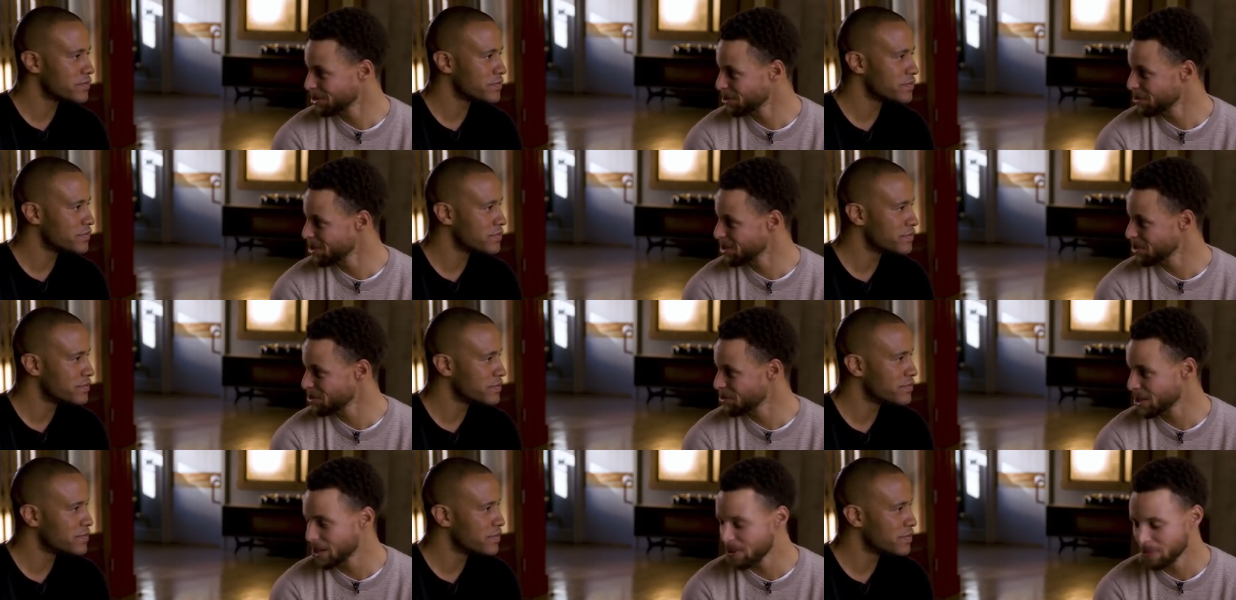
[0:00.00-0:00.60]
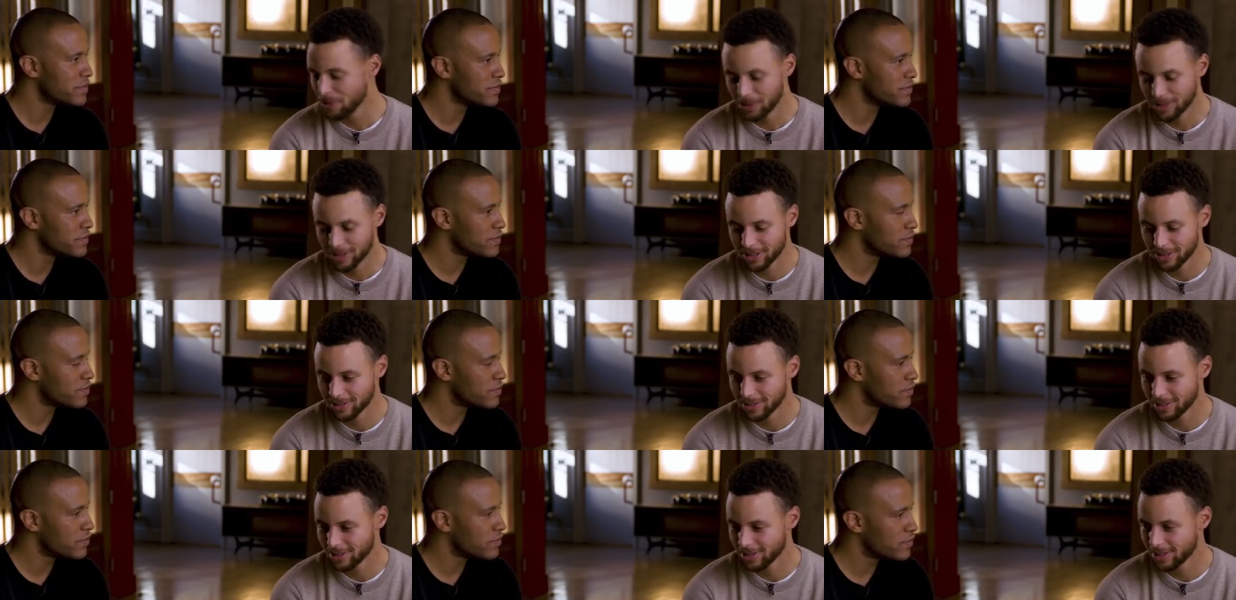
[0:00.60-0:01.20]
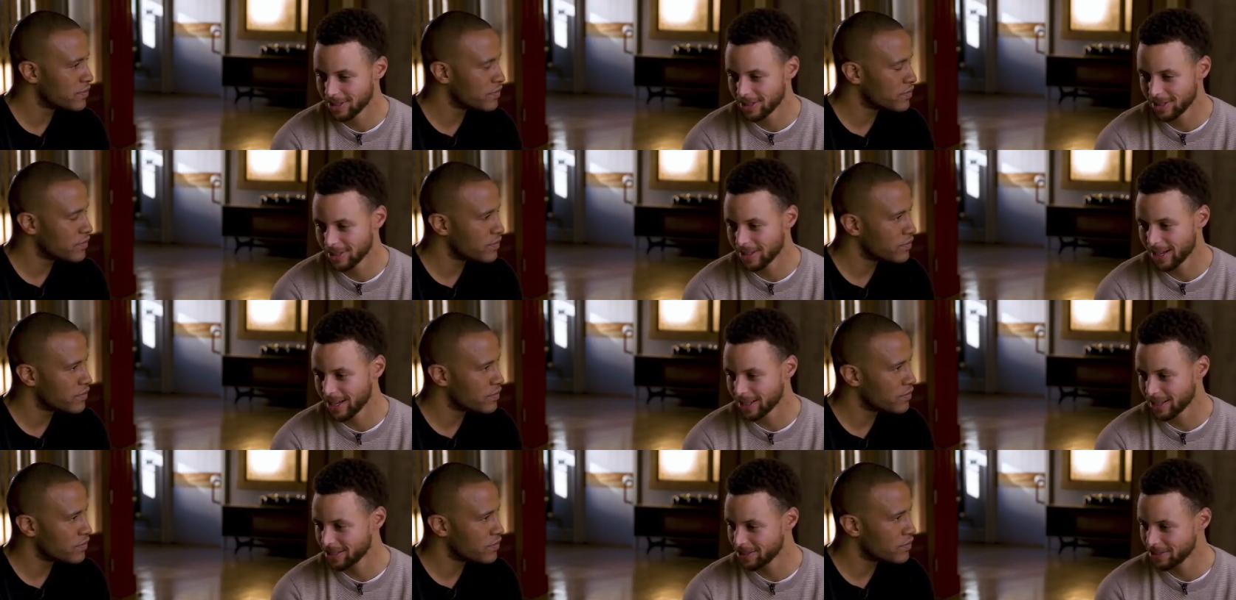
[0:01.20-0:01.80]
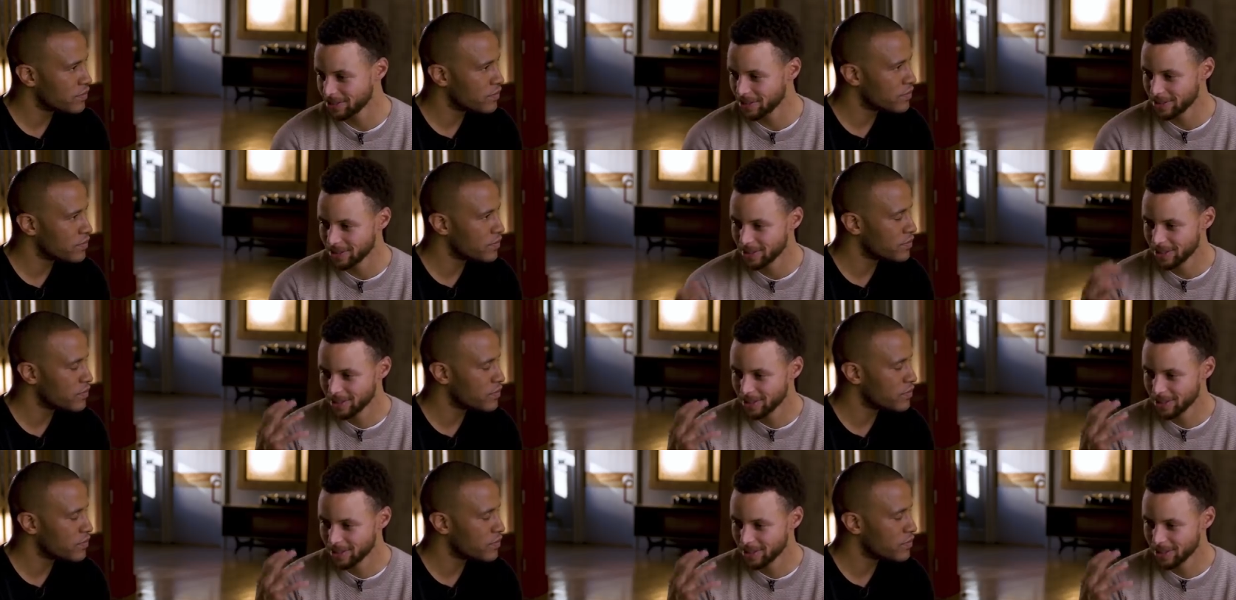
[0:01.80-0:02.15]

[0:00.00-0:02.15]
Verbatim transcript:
Speaker 1: on a piece of paper, and uh, I could